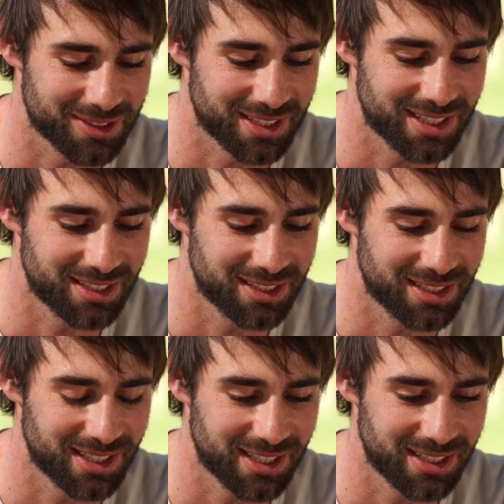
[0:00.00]
was in there.
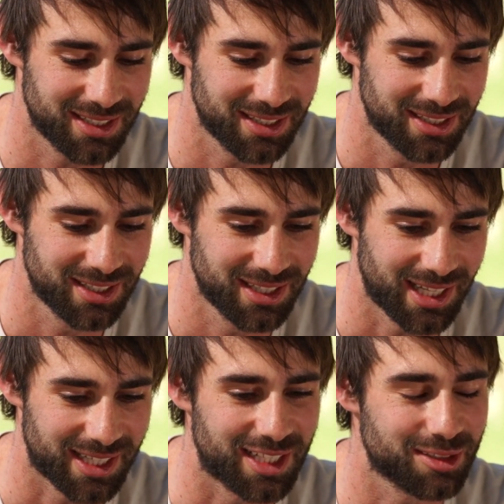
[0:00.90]
And uh,
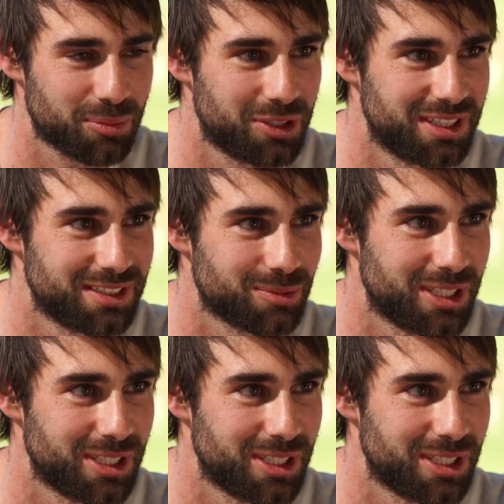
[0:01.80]
at that point is